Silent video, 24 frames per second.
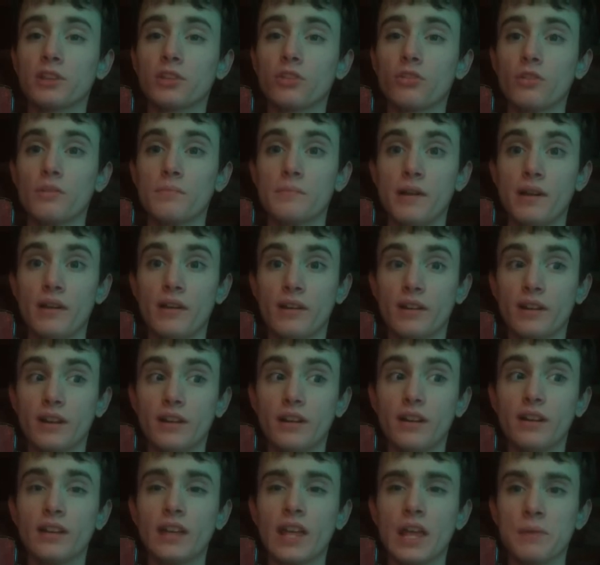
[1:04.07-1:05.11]
to
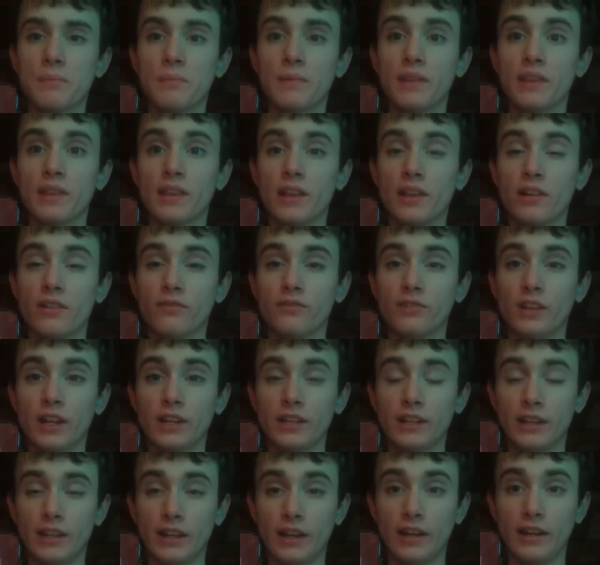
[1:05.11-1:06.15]
America, came in the year of
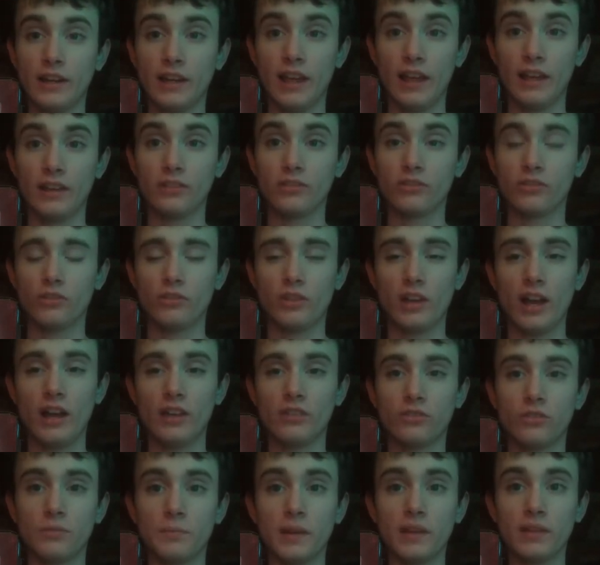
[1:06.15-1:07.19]
1988. So yeah,
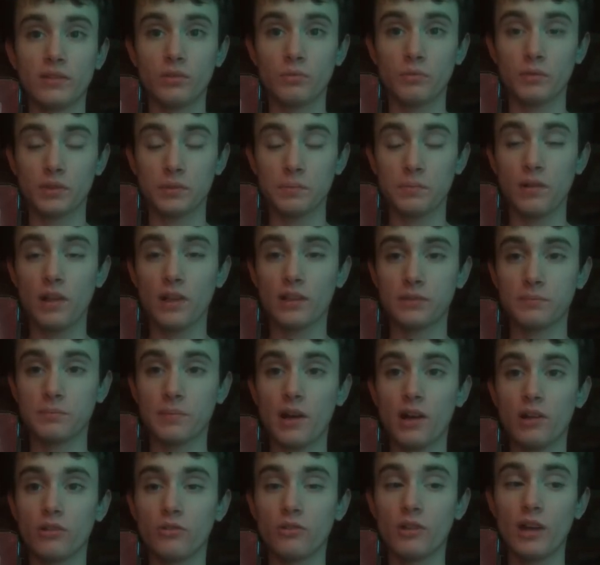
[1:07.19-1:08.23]
so basically what the plot's
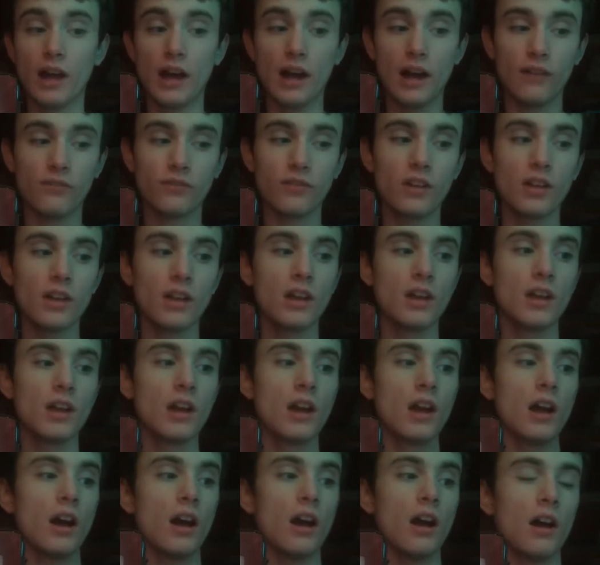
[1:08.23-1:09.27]
about, you have
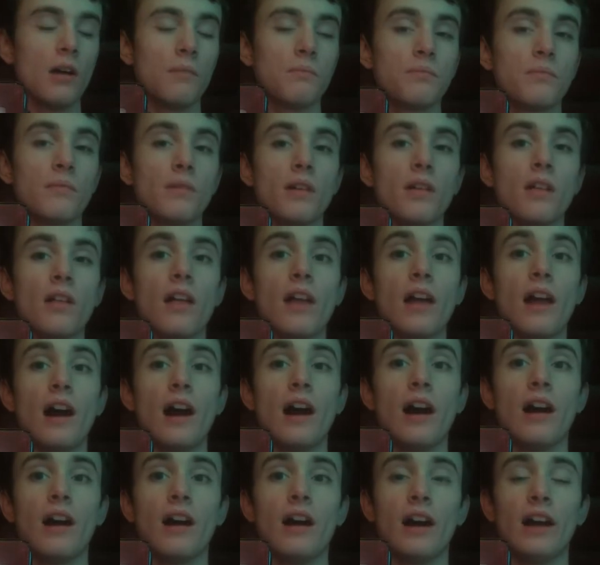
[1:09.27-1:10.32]
um,
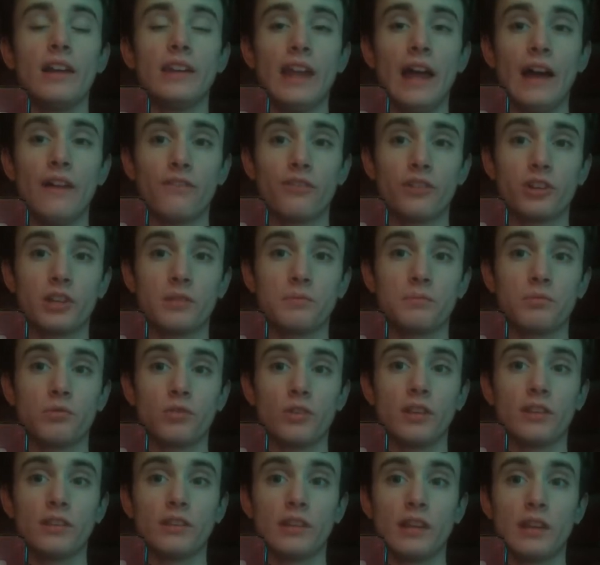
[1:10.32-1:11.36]
uh, an African
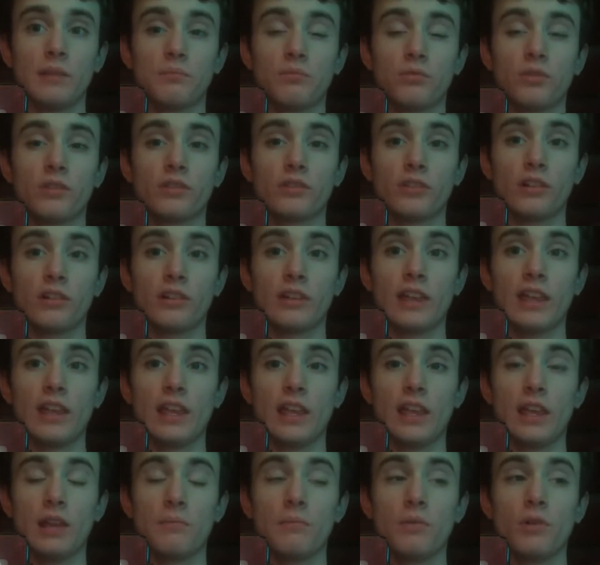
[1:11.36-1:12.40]
prince named Prince
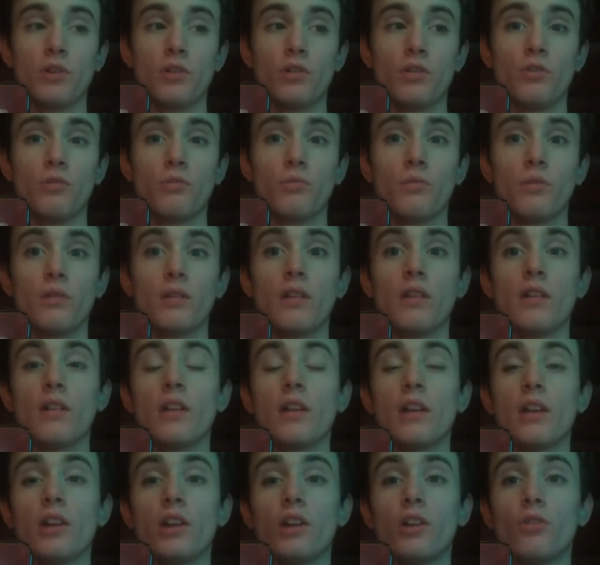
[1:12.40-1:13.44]
Akeem who
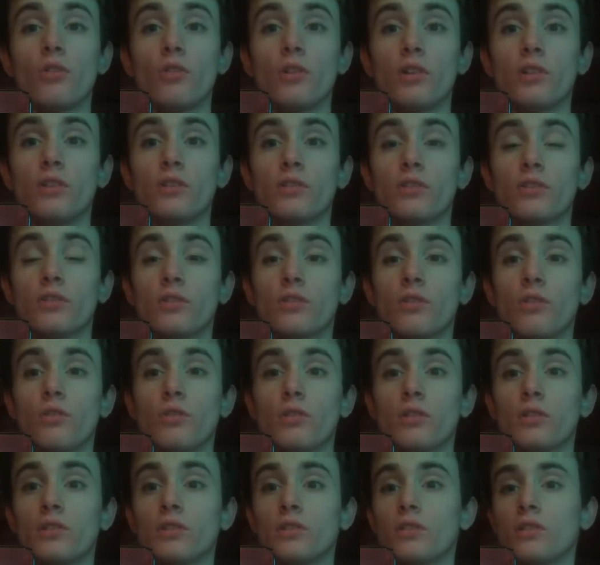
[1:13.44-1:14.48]
who is
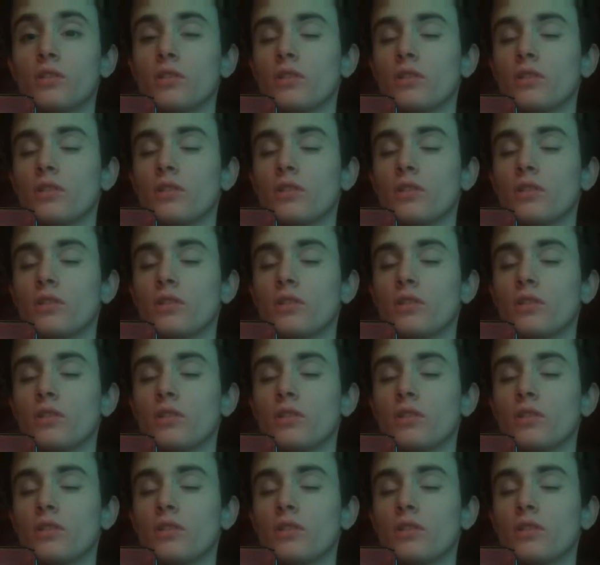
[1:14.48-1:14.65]
going